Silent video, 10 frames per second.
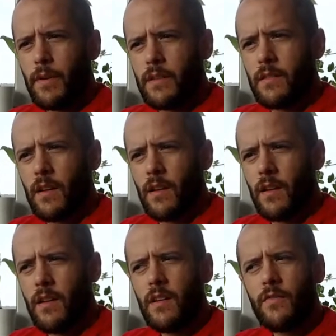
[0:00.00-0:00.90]

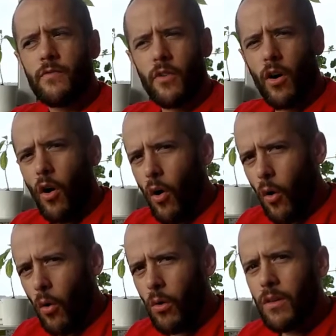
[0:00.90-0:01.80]
But for a
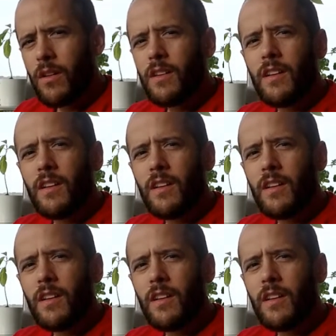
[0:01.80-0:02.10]
whole,